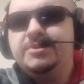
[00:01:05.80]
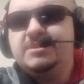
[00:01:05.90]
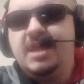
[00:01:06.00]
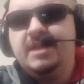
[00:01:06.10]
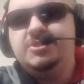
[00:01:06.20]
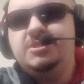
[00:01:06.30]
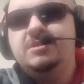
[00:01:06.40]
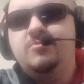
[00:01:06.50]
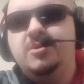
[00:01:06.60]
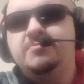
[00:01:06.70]
with Zach G
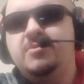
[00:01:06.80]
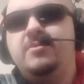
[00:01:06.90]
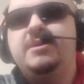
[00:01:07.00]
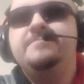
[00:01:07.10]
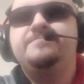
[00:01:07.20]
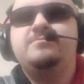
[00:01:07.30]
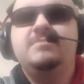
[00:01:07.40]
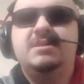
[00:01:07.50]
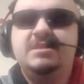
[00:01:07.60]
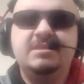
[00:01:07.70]
at one point
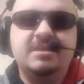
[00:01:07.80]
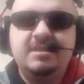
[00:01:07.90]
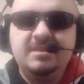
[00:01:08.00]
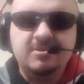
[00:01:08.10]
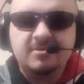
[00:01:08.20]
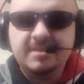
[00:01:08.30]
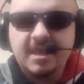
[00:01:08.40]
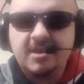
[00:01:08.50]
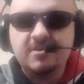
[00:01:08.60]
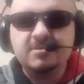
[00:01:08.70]
because he said he learned the
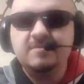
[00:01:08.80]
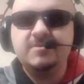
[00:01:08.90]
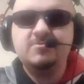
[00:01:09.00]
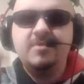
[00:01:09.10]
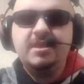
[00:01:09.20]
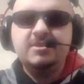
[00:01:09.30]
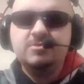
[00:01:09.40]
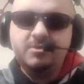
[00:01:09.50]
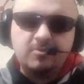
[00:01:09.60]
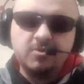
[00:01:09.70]
errors of his ways.
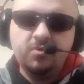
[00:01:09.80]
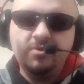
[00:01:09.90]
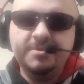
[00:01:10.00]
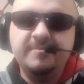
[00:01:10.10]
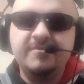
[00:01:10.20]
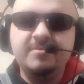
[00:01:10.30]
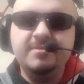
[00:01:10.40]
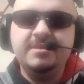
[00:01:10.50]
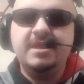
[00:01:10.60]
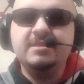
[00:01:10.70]
So we were cool with him for a
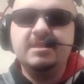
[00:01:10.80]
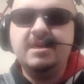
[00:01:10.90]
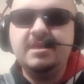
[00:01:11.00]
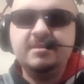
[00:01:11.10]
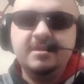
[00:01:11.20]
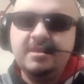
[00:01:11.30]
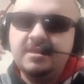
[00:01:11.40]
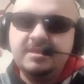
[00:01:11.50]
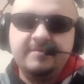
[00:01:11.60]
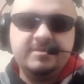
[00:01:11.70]
minute online,
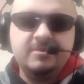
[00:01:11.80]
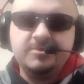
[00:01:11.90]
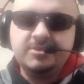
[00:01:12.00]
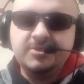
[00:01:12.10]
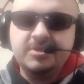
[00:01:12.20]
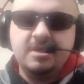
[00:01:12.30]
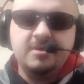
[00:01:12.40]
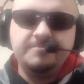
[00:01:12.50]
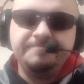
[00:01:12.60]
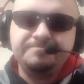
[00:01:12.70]
and everything was good to
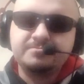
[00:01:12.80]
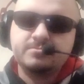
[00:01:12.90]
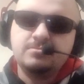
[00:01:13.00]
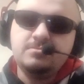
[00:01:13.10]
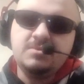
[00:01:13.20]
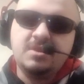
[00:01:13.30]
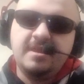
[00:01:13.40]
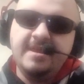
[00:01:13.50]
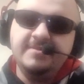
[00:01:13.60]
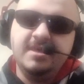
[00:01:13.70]
go.
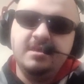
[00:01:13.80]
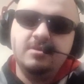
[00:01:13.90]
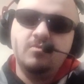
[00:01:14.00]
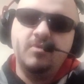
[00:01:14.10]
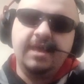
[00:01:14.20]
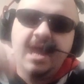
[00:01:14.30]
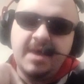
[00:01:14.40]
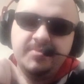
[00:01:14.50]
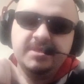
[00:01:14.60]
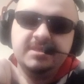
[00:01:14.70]
And then what
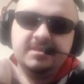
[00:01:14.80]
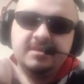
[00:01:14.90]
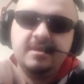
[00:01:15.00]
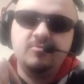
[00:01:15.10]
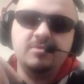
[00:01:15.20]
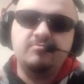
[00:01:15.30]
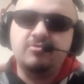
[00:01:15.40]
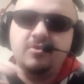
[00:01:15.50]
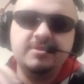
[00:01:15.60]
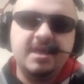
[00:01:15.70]
happened and what
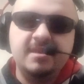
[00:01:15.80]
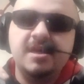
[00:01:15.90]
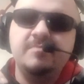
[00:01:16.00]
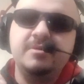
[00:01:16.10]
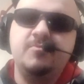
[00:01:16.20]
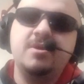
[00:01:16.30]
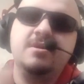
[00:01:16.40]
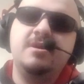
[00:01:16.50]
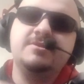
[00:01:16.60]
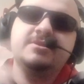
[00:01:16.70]
broke that up and what
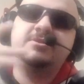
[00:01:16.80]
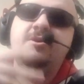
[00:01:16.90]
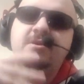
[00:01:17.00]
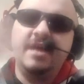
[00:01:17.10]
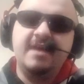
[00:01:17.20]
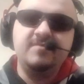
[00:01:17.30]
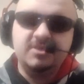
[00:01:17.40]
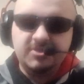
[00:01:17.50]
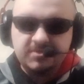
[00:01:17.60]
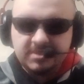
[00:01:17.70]
caused us all to have
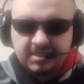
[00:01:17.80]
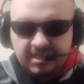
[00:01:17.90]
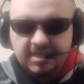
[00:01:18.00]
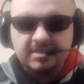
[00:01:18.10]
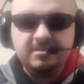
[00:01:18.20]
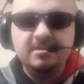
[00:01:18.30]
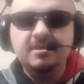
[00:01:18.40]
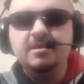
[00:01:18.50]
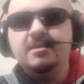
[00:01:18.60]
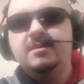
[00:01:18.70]
issues again
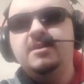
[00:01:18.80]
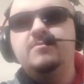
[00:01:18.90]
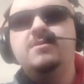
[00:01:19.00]
and what